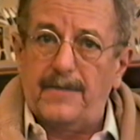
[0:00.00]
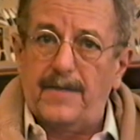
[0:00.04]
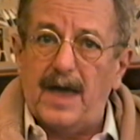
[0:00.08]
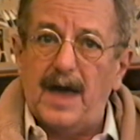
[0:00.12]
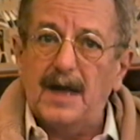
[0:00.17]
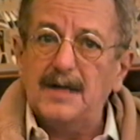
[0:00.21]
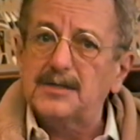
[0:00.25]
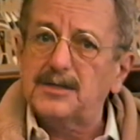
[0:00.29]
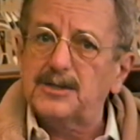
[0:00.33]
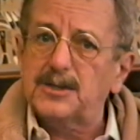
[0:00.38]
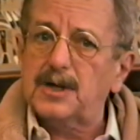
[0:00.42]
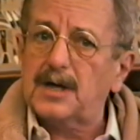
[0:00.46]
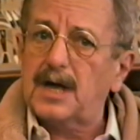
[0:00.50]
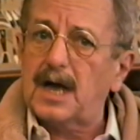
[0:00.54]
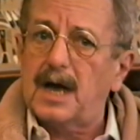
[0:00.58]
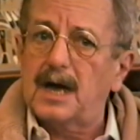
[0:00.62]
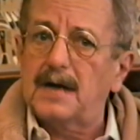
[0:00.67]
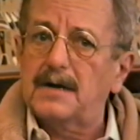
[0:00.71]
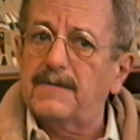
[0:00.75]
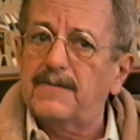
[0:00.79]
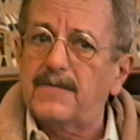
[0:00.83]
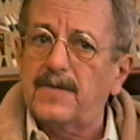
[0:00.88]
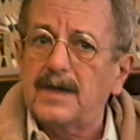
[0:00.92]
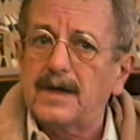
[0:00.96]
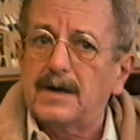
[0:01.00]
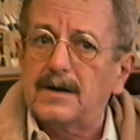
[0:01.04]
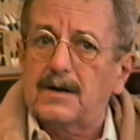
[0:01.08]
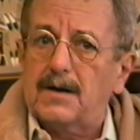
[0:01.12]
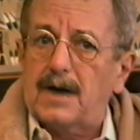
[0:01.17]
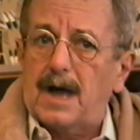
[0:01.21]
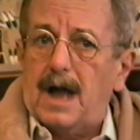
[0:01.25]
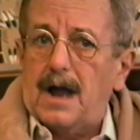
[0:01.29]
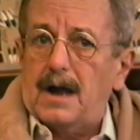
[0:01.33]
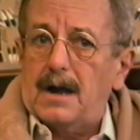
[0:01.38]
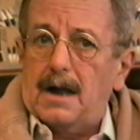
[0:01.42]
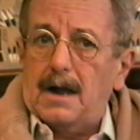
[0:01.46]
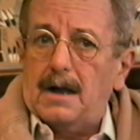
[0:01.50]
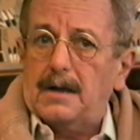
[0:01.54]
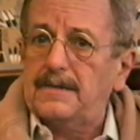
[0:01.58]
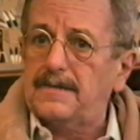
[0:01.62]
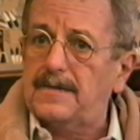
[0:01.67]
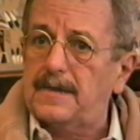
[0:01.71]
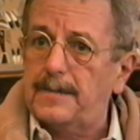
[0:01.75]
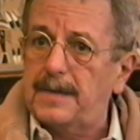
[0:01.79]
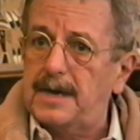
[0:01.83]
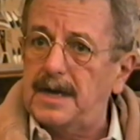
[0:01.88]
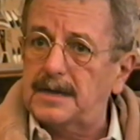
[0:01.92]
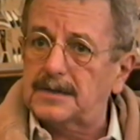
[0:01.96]
And that's the kind of theater I
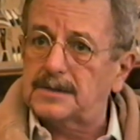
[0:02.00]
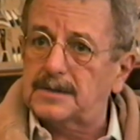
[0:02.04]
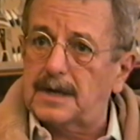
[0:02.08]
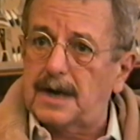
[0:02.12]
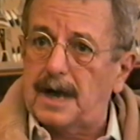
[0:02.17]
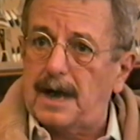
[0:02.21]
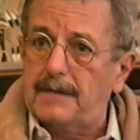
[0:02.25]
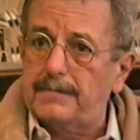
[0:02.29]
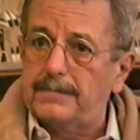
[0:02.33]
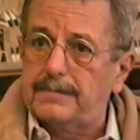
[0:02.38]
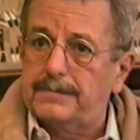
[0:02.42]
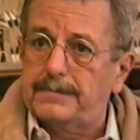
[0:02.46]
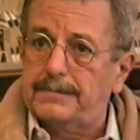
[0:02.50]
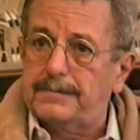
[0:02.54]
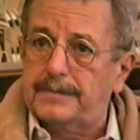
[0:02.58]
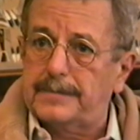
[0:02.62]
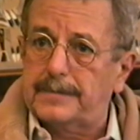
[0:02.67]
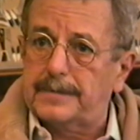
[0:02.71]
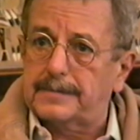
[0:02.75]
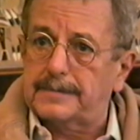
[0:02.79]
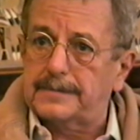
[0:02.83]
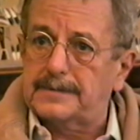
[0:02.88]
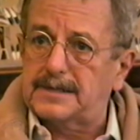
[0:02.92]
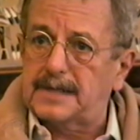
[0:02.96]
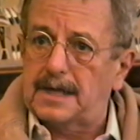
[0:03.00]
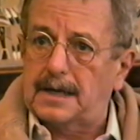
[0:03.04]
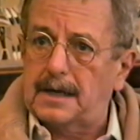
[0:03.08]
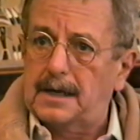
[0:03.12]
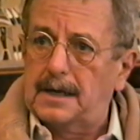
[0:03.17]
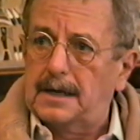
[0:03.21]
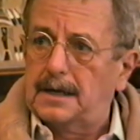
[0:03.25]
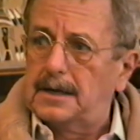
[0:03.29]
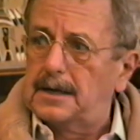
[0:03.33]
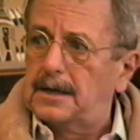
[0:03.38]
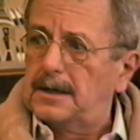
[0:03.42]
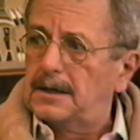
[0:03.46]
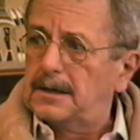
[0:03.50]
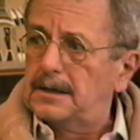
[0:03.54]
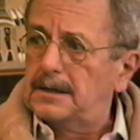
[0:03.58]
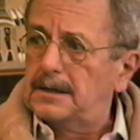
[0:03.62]
like the best. And I can say,